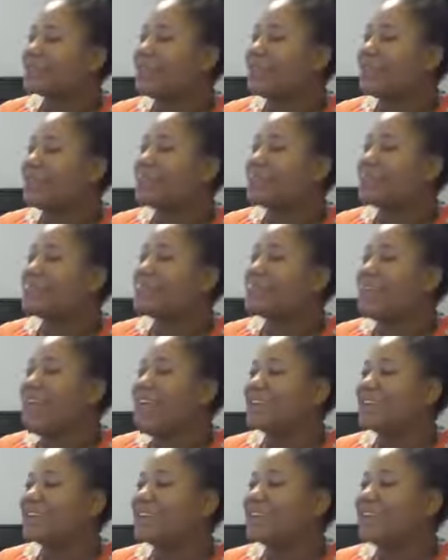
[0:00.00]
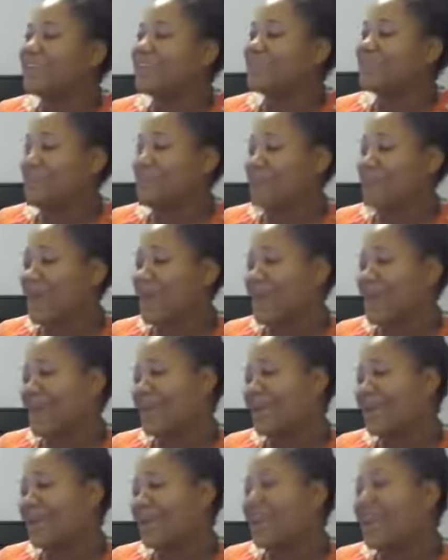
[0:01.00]
more than magic rainbow
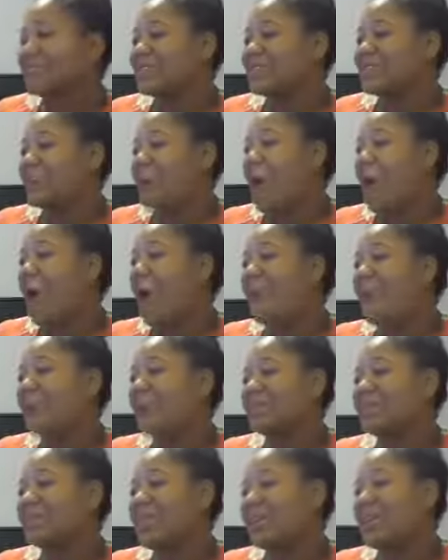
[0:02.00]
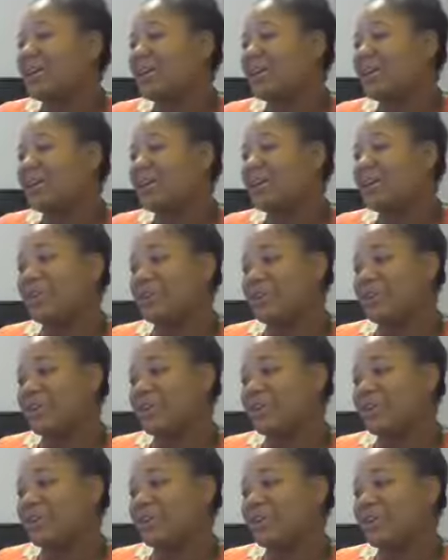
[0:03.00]
cake. So always hug a
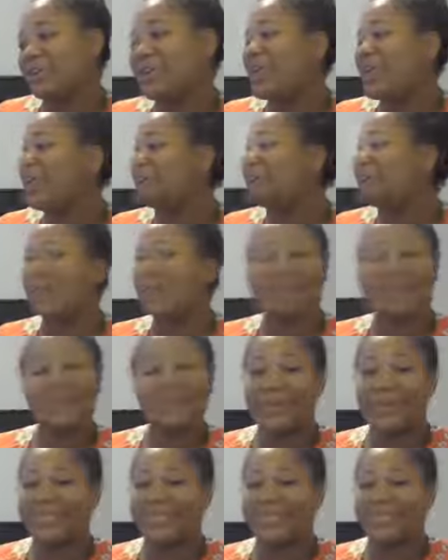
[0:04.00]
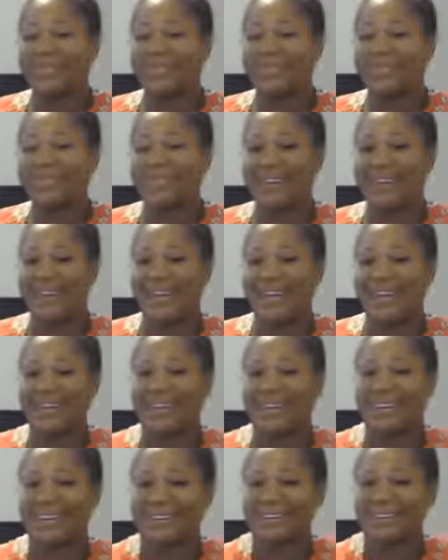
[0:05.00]
unicorn. It won't be a
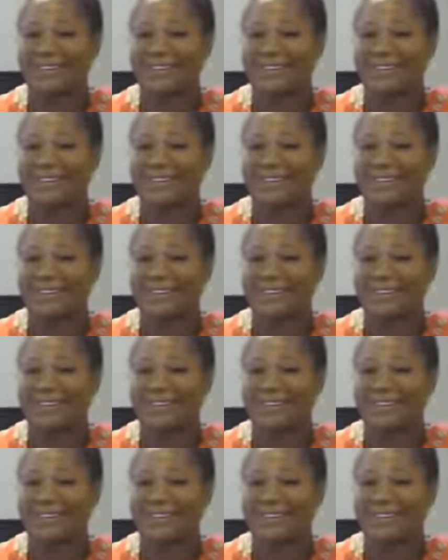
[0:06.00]
mistake.